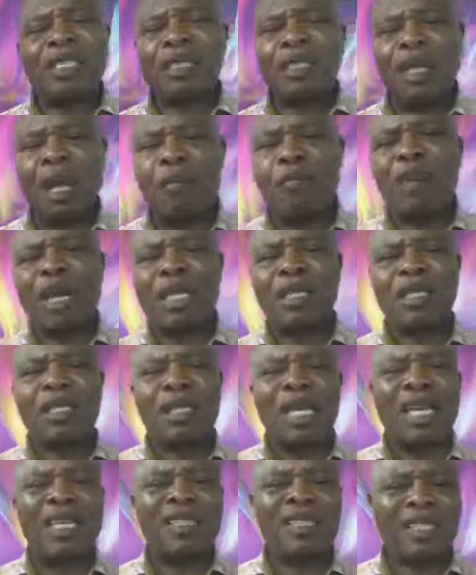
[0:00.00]
number
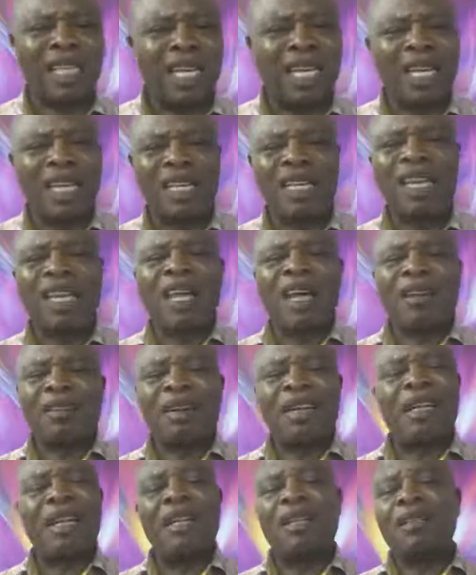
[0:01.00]
13,
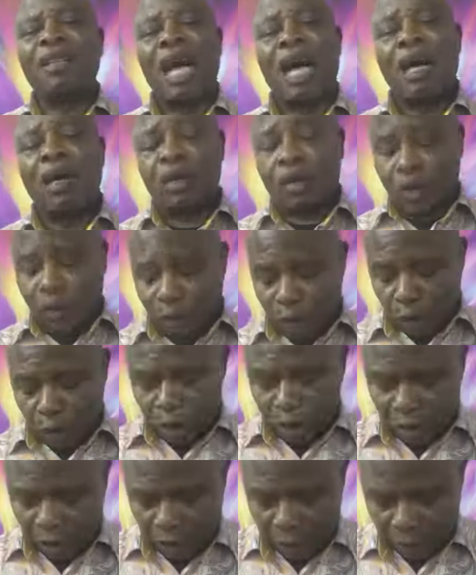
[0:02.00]
reading down to
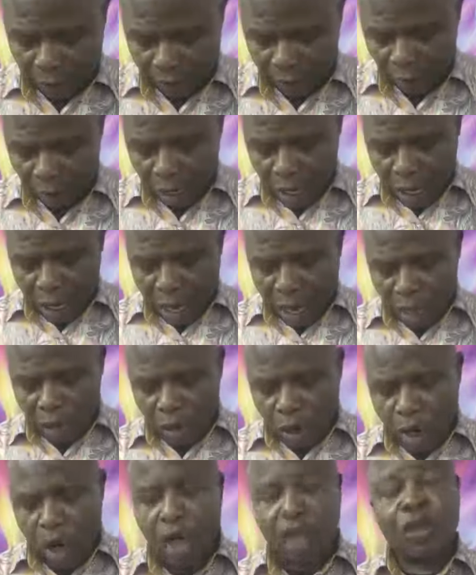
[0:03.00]
14.
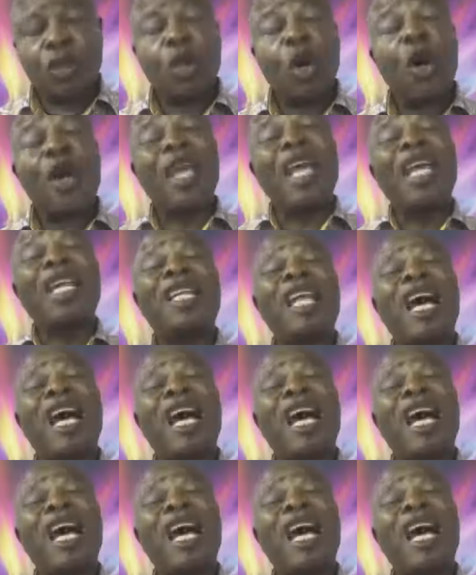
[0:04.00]
And also in